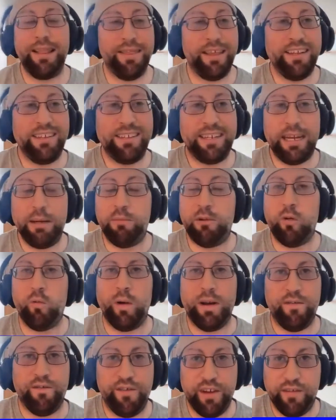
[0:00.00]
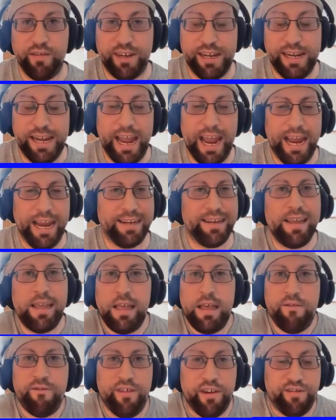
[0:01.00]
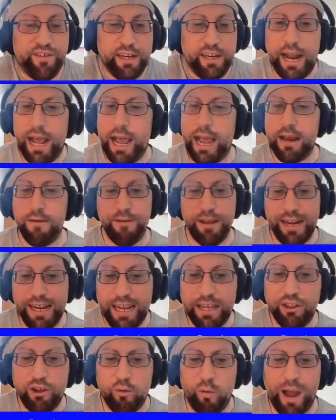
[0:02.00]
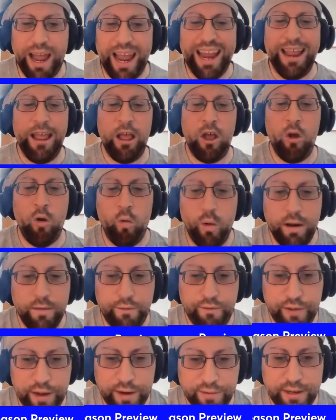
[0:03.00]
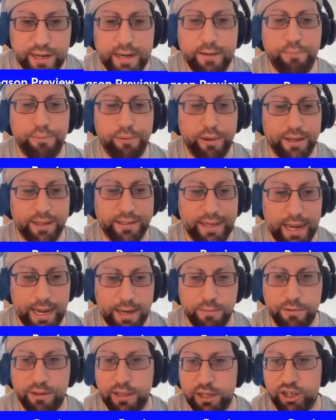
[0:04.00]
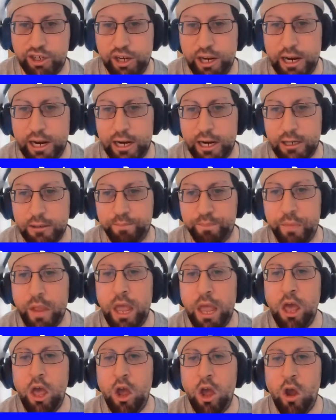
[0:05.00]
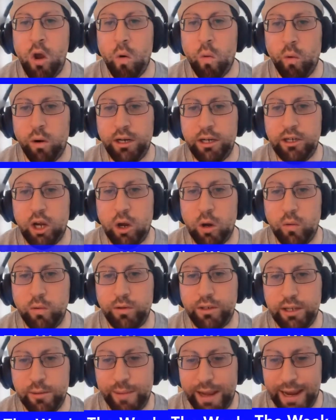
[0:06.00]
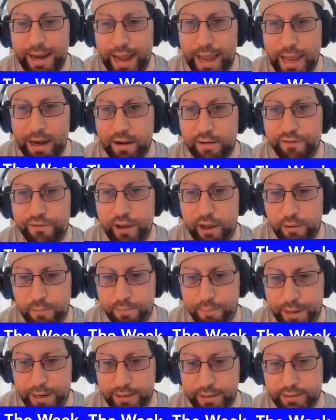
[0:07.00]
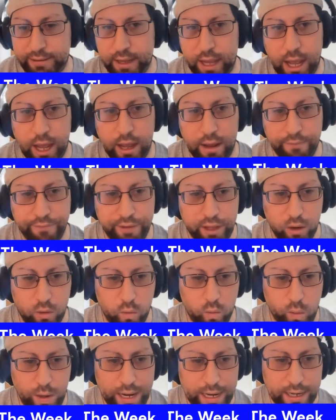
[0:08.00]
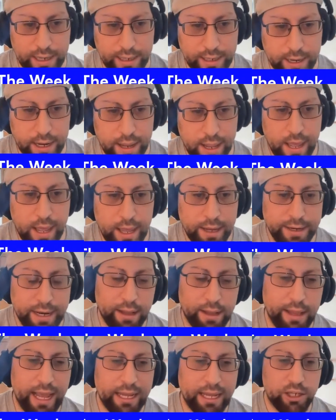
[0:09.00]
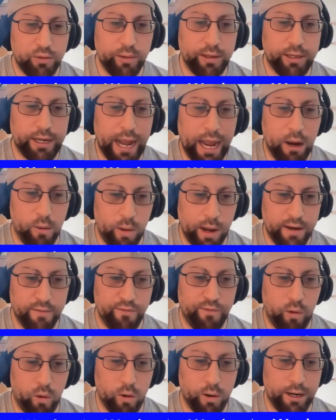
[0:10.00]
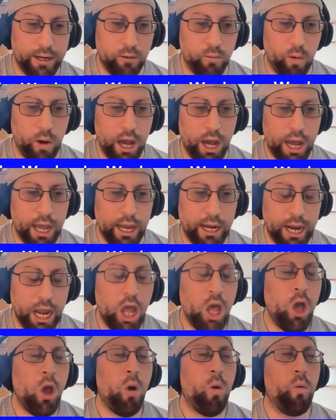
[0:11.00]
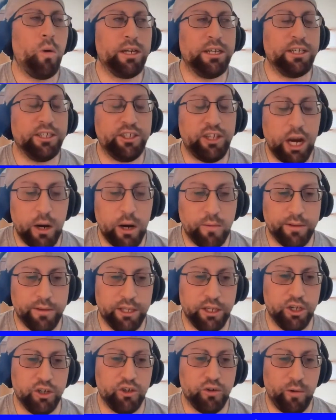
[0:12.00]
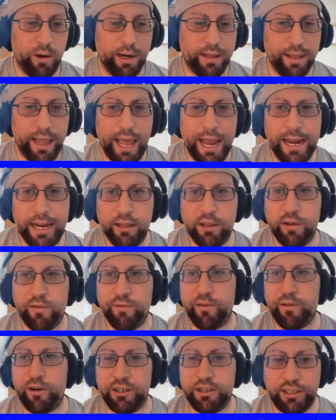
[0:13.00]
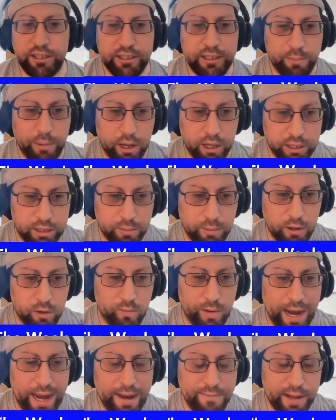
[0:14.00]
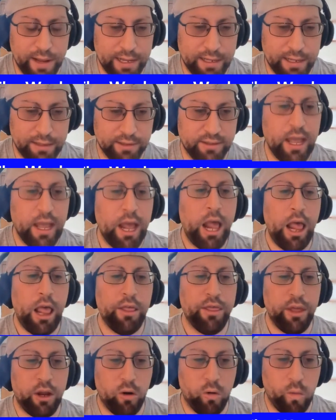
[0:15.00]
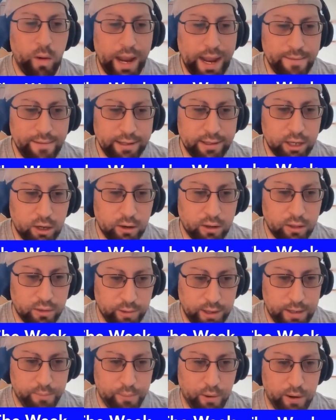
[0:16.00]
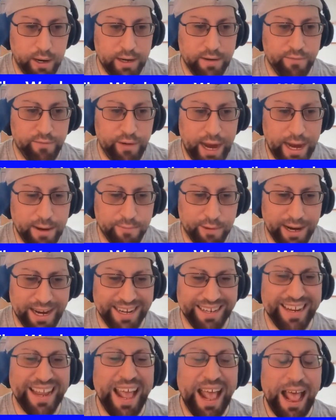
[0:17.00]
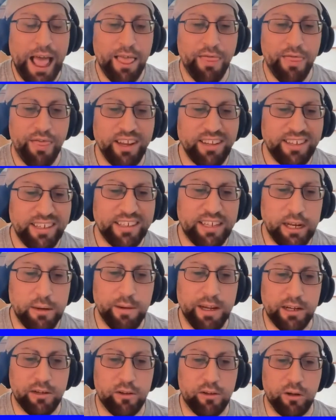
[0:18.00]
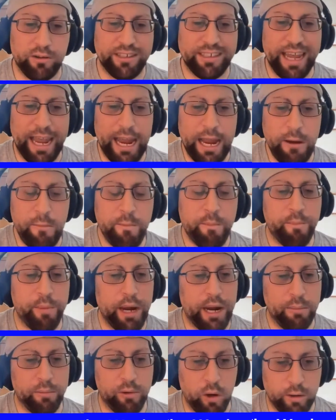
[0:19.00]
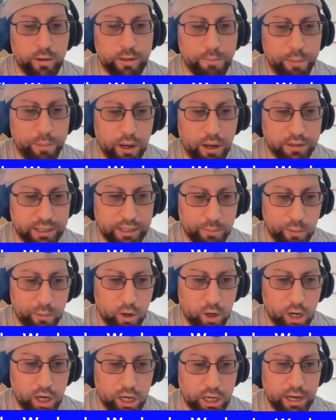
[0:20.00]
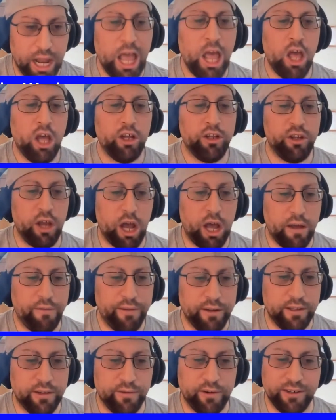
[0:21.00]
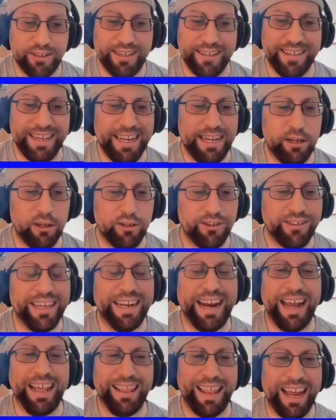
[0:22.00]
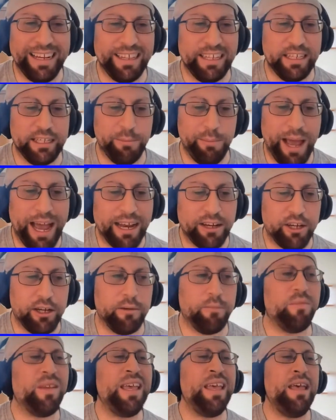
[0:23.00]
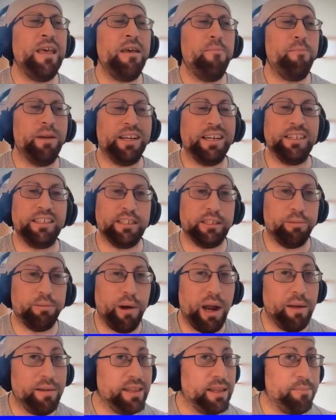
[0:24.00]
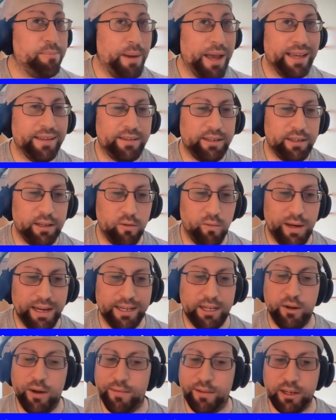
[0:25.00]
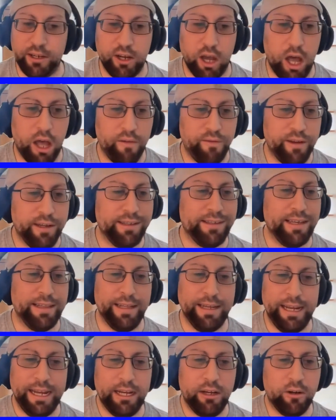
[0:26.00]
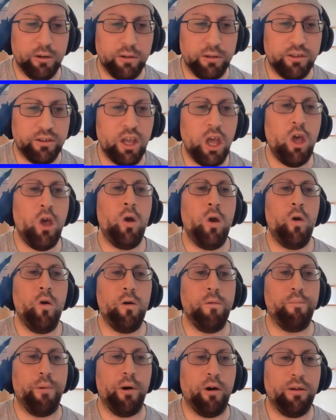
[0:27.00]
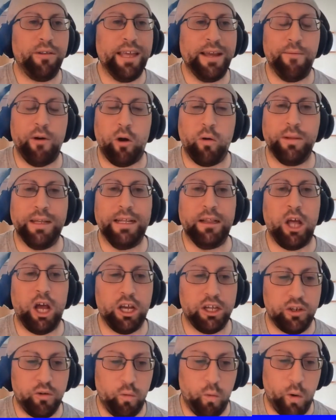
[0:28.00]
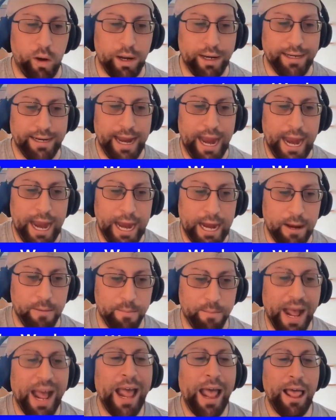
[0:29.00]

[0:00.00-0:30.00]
This team could win 58, 59, but either way, win 50-plus games this year. We're going to go to my NFL picks of the week. Now, last week I went 4-1. We're going to start with the Detroit Lions versus the Baltimore Ravens. The Ravens are a 3-point favorite. This is going to be a close game, but I'm going Baltimore. Dolphins versus Eagles, and I like this matchup because it's probably the best of the week. You have the Dolphins and the Eagles, who both have only lost 1 game.